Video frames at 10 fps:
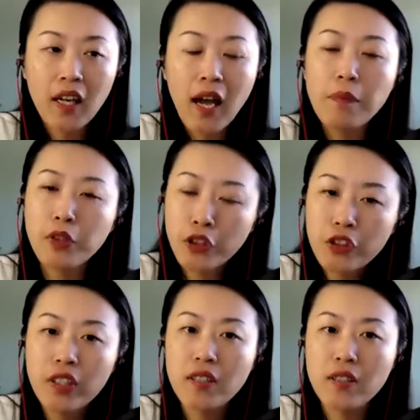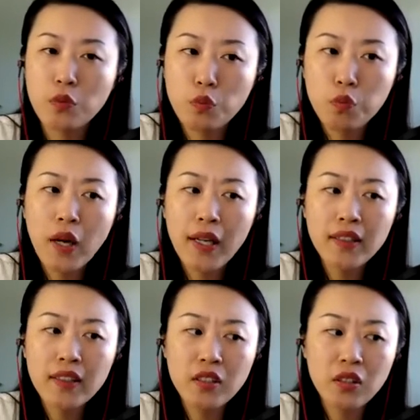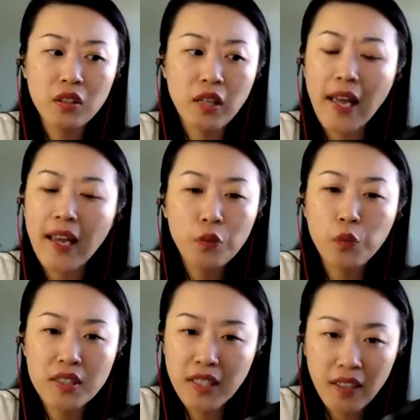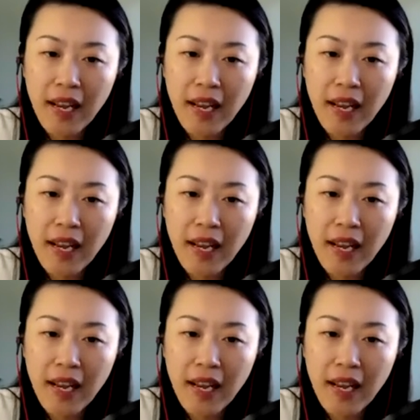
I'm curious, was there